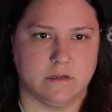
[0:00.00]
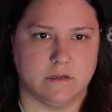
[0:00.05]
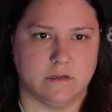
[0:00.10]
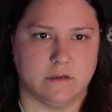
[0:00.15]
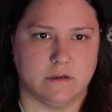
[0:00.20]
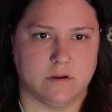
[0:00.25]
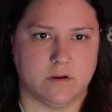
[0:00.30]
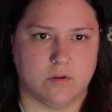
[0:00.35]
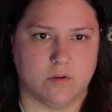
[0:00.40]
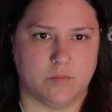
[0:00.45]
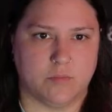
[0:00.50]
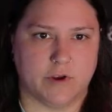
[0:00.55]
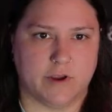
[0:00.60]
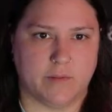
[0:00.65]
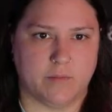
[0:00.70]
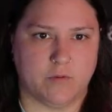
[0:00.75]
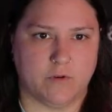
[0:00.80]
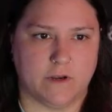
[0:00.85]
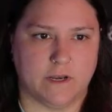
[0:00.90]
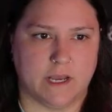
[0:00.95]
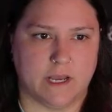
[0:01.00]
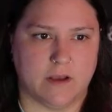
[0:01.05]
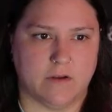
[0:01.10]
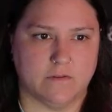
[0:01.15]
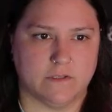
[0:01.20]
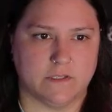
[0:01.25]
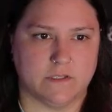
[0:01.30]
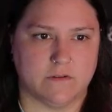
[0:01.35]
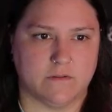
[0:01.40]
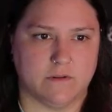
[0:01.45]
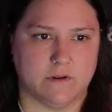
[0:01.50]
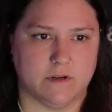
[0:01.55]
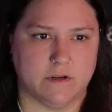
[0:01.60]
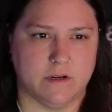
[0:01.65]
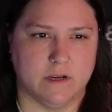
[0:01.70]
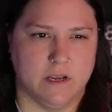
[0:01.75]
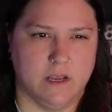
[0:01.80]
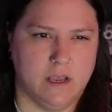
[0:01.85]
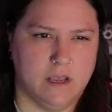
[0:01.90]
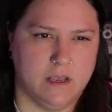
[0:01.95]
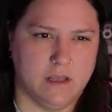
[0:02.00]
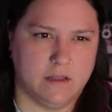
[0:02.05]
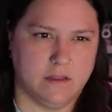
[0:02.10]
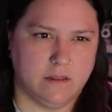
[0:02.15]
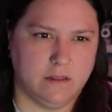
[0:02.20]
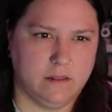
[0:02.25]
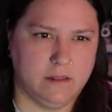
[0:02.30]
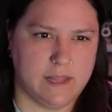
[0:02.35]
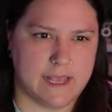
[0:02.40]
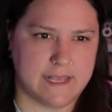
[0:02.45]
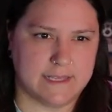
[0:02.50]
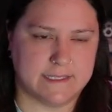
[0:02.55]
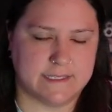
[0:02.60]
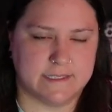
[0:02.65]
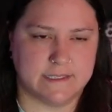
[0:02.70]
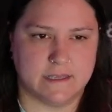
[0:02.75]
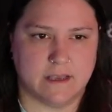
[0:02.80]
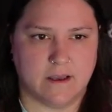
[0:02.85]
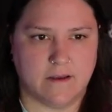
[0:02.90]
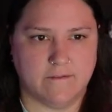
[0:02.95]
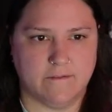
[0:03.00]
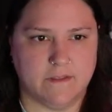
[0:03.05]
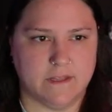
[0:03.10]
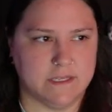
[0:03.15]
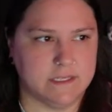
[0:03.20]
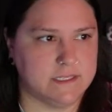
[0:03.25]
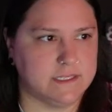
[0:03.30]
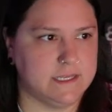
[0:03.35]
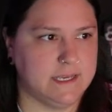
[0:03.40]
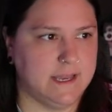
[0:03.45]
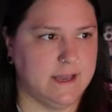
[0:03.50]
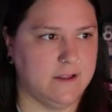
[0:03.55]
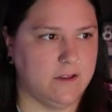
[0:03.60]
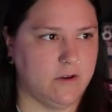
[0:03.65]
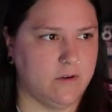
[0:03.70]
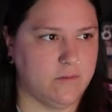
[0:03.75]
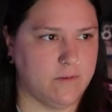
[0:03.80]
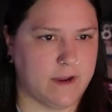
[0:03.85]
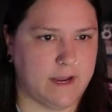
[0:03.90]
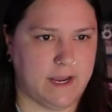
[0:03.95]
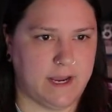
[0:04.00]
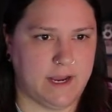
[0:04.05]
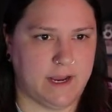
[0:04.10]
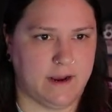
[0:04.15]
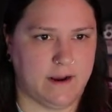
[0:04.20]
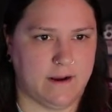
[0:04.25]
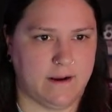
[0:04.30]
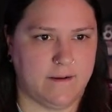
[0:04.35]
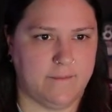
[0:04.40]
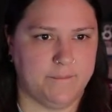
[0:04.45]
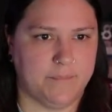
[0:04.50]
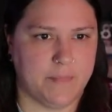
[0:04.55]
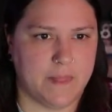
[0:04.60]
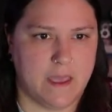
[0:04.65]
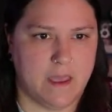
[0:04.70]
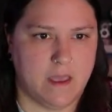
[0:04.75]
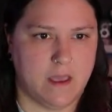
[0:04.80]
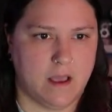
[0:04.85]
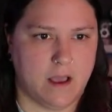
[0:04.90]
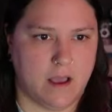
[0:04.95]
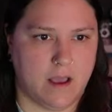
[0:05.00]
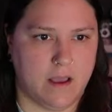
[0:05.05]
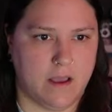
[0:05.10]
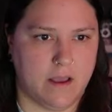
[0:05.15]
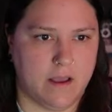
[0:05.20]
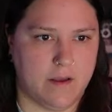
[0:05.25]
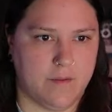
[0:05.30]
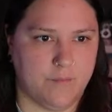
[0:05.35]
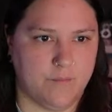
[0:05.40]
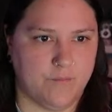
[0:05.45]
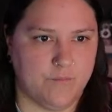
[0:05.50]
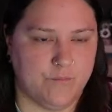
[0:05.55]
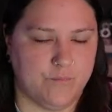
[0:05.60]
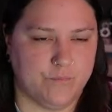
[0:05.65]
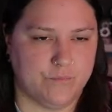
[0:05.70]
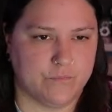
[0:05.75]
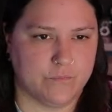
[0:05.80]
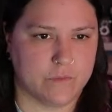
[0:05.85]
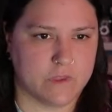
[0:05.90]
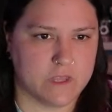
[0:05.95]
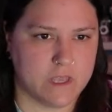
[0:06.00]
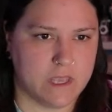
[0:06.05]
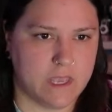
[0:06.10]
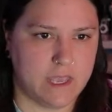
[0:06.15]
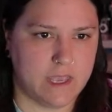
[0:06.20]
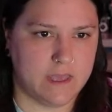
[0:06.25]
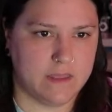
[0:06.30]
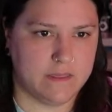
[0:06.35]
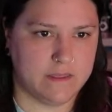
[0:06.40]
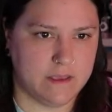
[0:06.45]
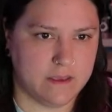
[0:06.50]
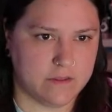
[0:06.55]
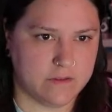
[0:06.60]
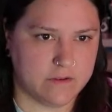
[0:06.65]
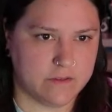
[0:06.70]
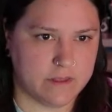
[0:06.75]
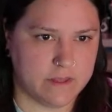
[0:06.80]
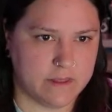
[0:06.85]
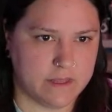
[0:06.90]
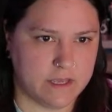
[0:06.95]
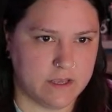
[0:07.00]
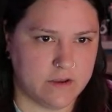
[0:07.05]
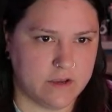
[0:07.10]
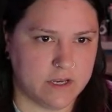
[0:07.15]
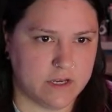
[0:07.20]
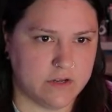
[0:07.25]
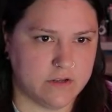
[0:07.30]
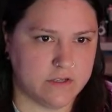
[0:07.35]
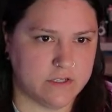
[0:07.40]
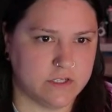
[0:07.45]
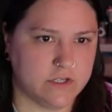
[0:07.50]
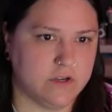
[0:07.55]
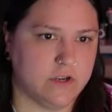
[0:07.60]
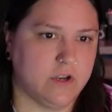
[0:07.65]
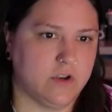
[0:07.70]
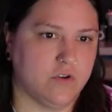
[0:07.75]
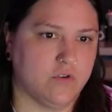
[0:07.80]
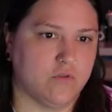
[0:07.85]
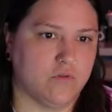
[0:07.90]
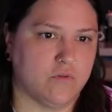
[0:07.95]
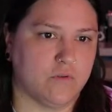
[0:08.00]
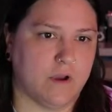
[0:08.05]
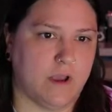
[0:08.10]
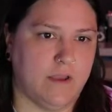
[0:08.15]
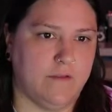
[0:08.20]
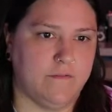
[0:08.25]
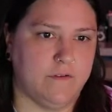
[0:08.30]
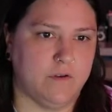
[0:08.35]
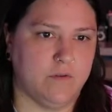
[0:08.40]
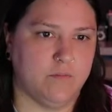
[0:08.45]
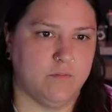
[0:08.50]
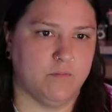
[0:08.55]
Or bring it more down so we're less of this yellow right here. And the other thing that you can do is you can, if you